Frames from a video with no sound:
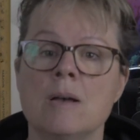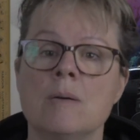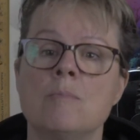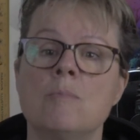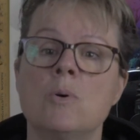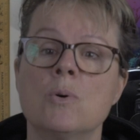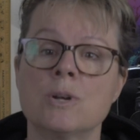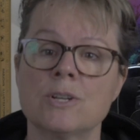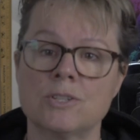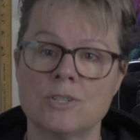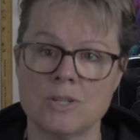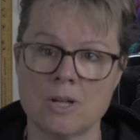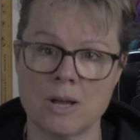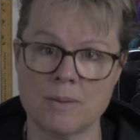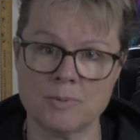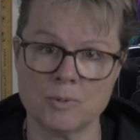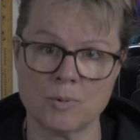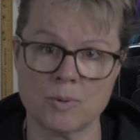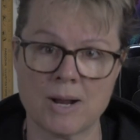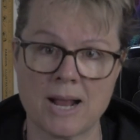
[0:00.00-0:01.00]
More
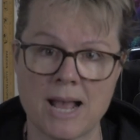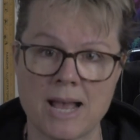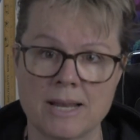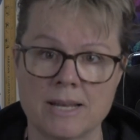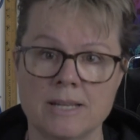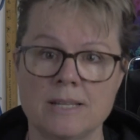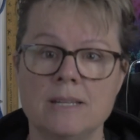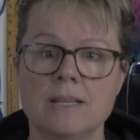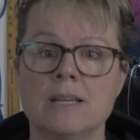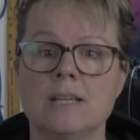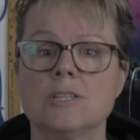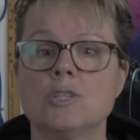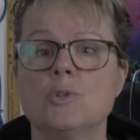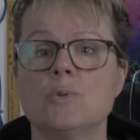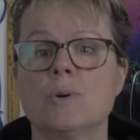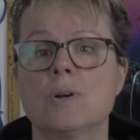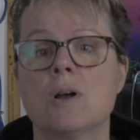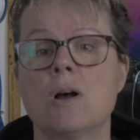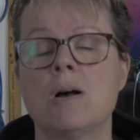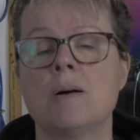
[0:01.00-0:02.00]
stops were added
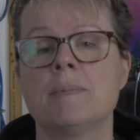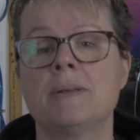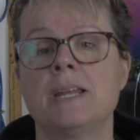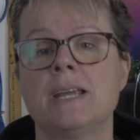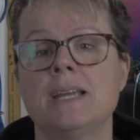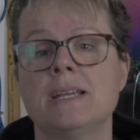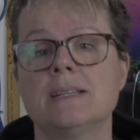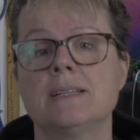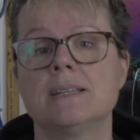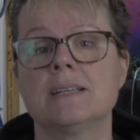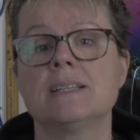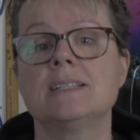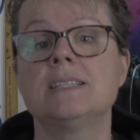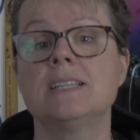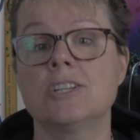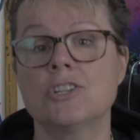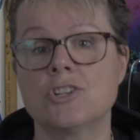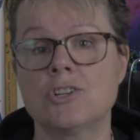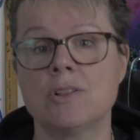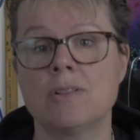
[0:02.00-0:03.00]
to accommodate
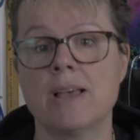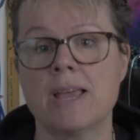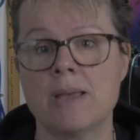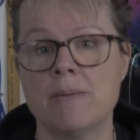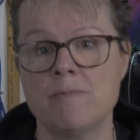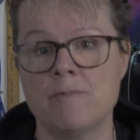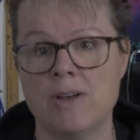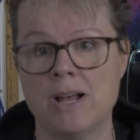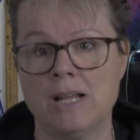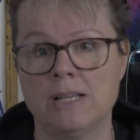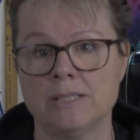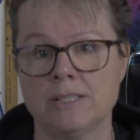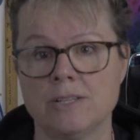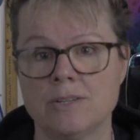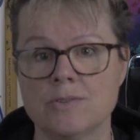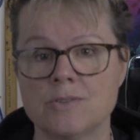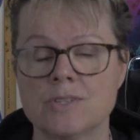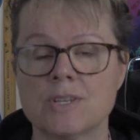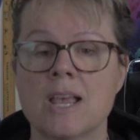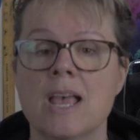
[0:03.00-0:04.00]
additional M
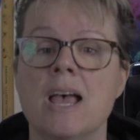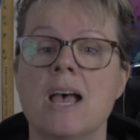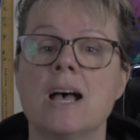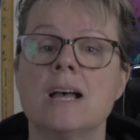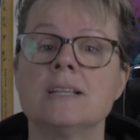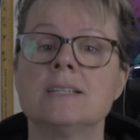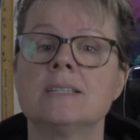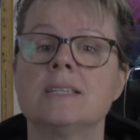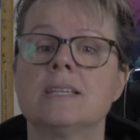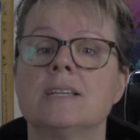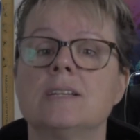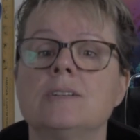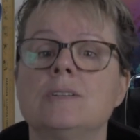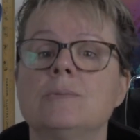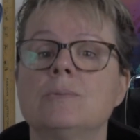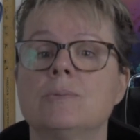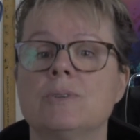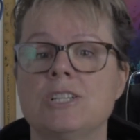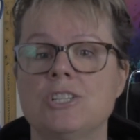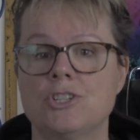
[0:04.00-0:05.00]
values
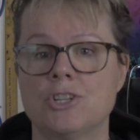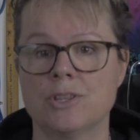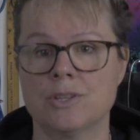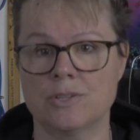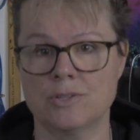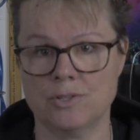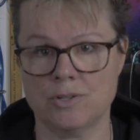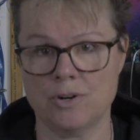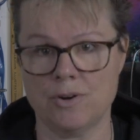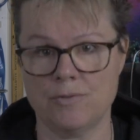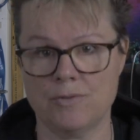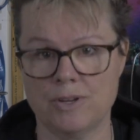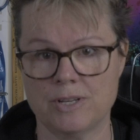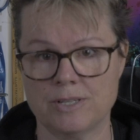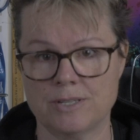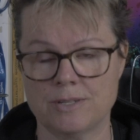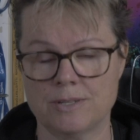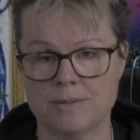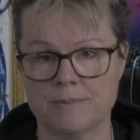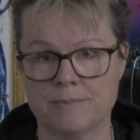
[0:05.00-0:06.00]
until reaching the
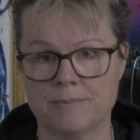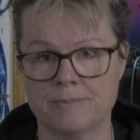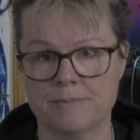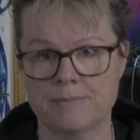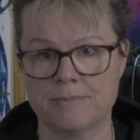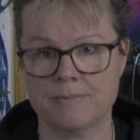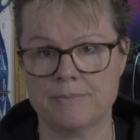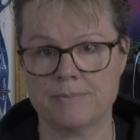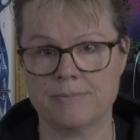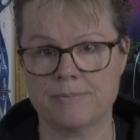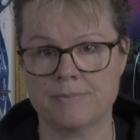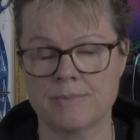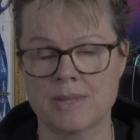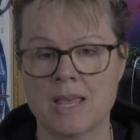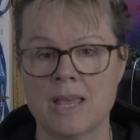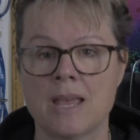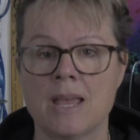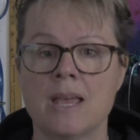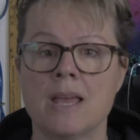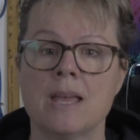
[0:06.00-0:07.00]
surface.
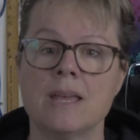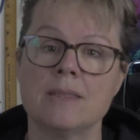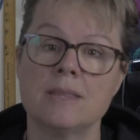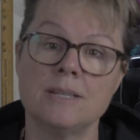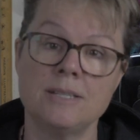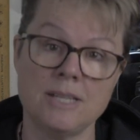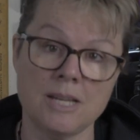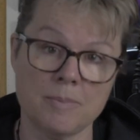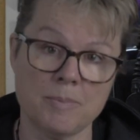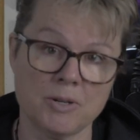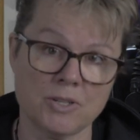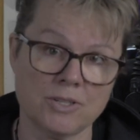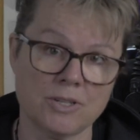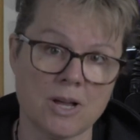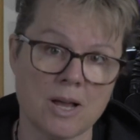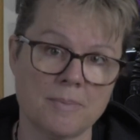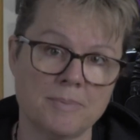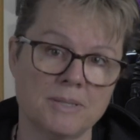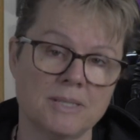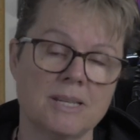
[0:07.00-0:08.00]
The deeper
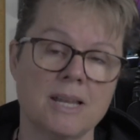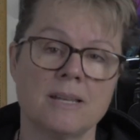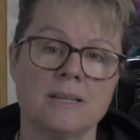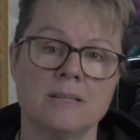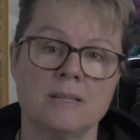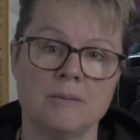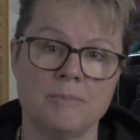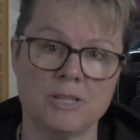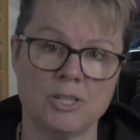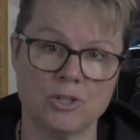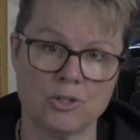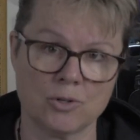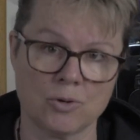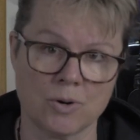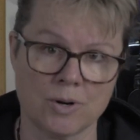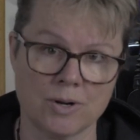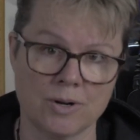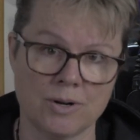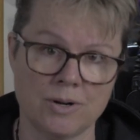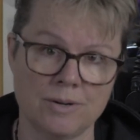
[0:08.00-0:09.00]
stops tended to be
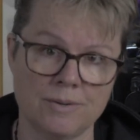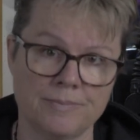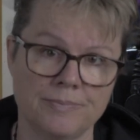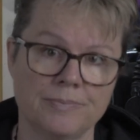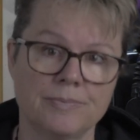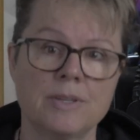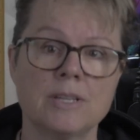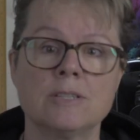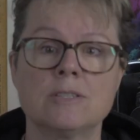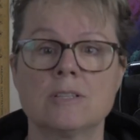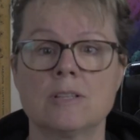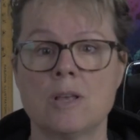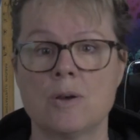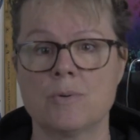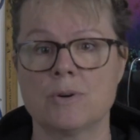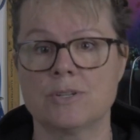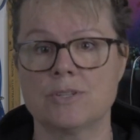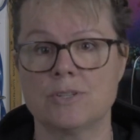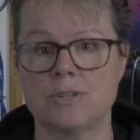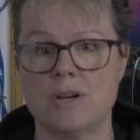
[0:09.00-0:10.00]
shorter than
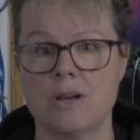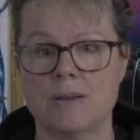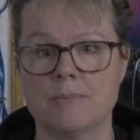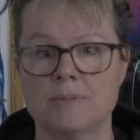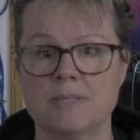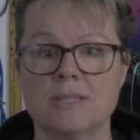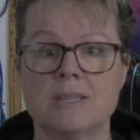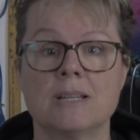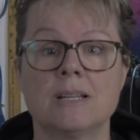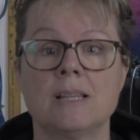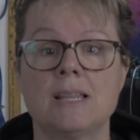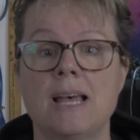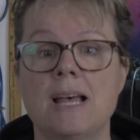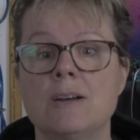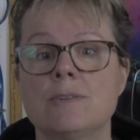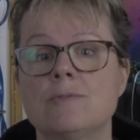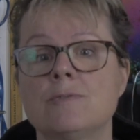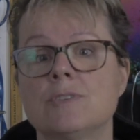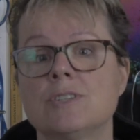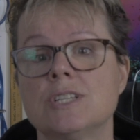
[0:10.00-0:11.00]
shallower stops that
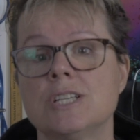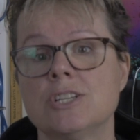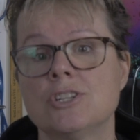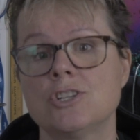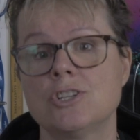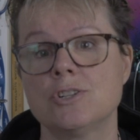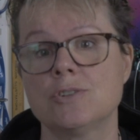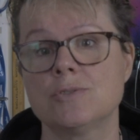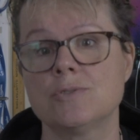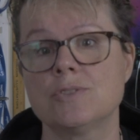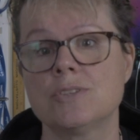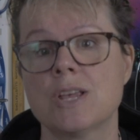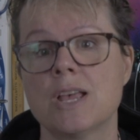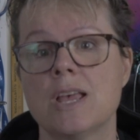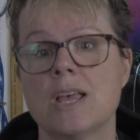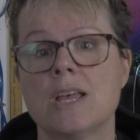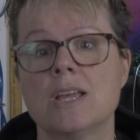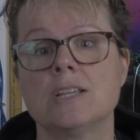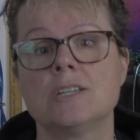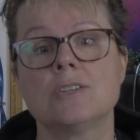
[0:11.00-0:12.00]
allowed for tissues
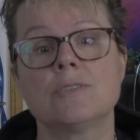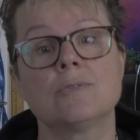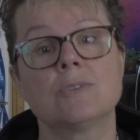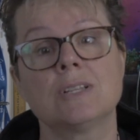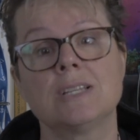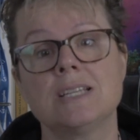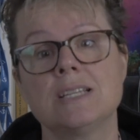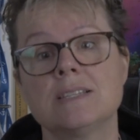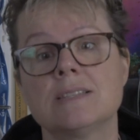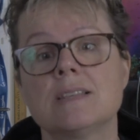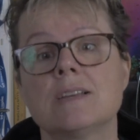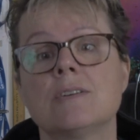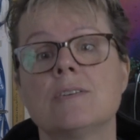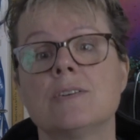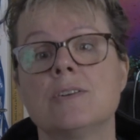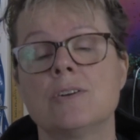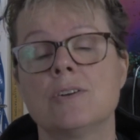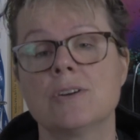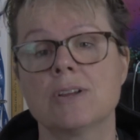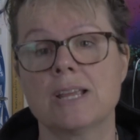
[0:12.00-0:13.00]
to release their
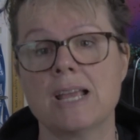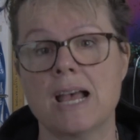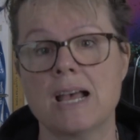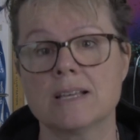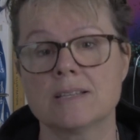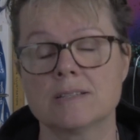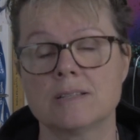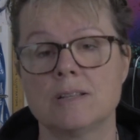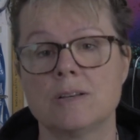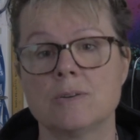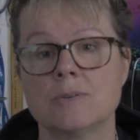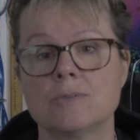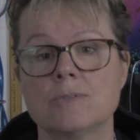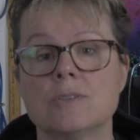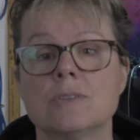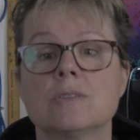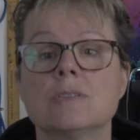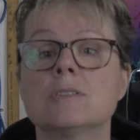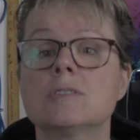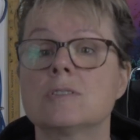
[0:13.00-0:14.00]
inert gas
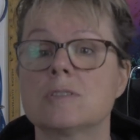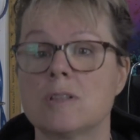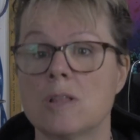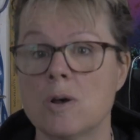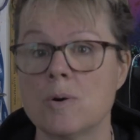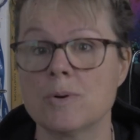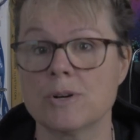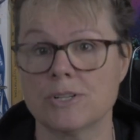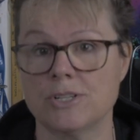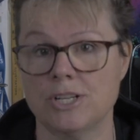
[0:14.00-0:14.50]
loads, the slower